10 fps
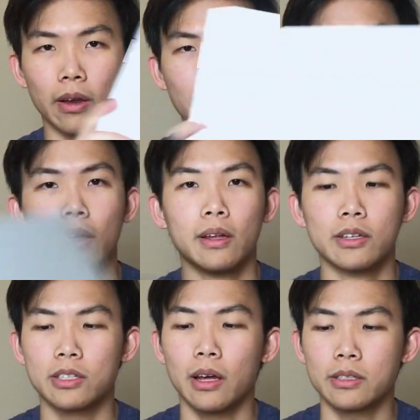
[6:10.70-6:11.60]
inside
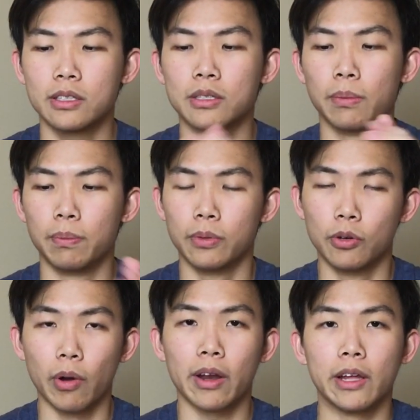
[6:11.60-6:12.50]
decides it's
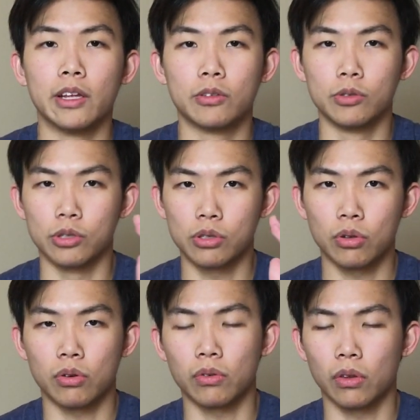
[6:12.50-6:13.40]
a great idea to
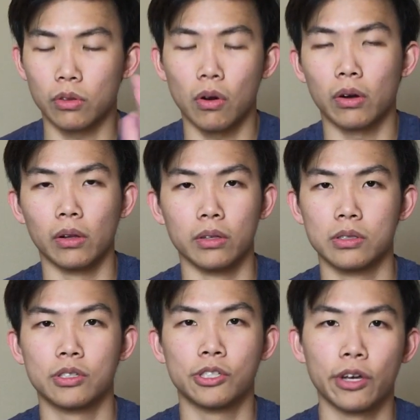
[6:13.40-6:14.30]
just
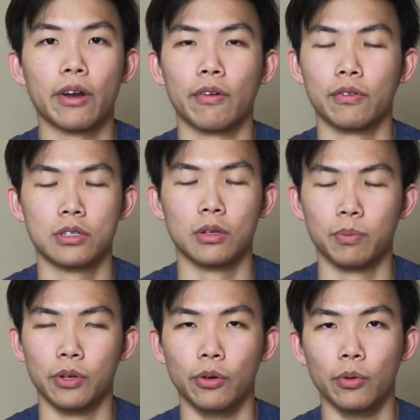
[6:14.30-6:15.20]
throttle the shit out of
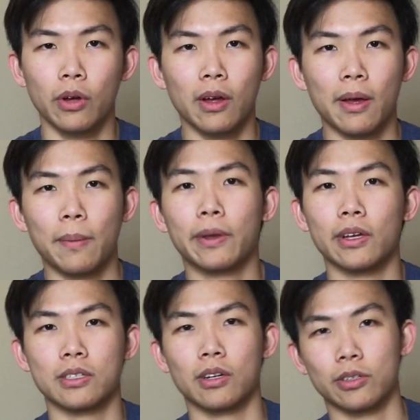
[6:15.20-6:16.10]
the CPU,
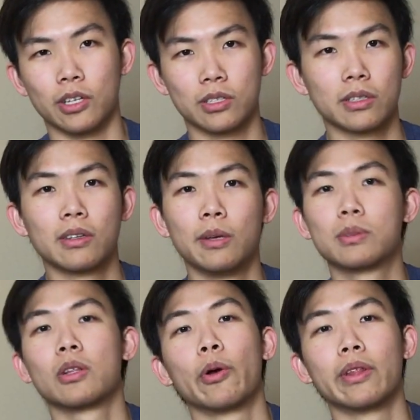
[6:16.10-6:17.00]
because it'll
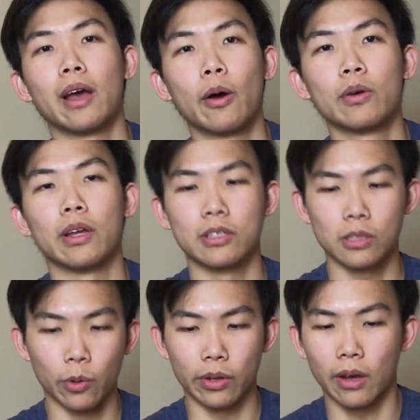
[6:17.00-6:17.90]
just keep slowing
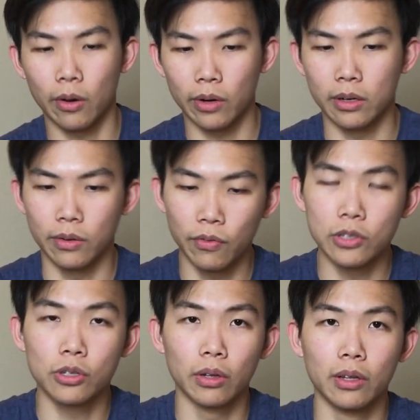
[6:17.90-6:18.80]
down,
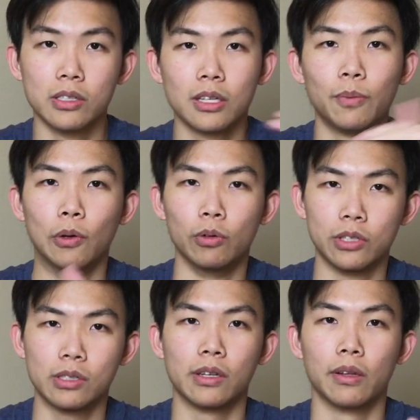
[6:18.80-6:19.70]
and eventually the
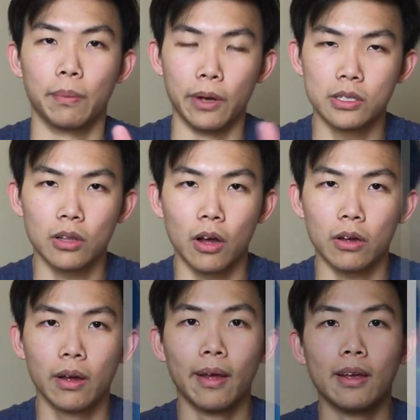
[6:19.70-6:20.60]
CPU will just hit the
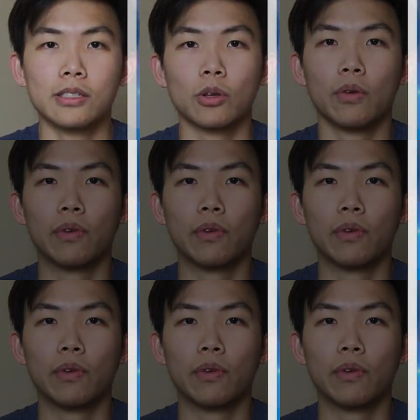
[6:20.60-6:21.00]
base clock.